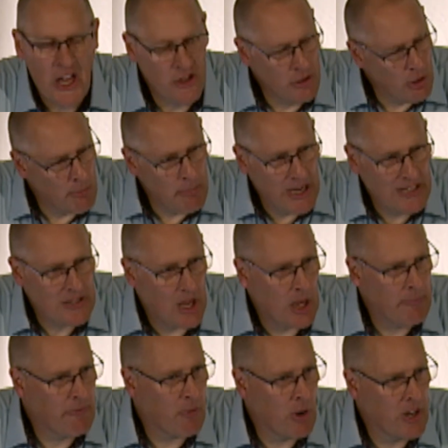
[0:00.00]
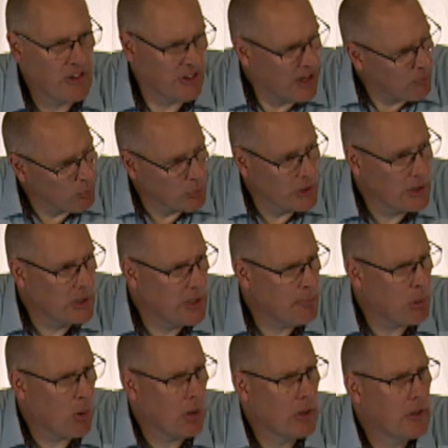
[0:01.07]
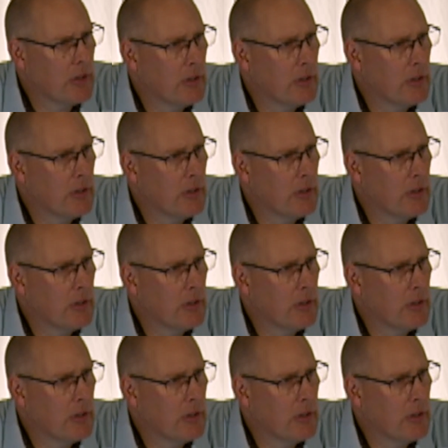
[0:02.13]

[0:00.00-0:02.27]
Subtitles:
and you don't make time for it, is that really important to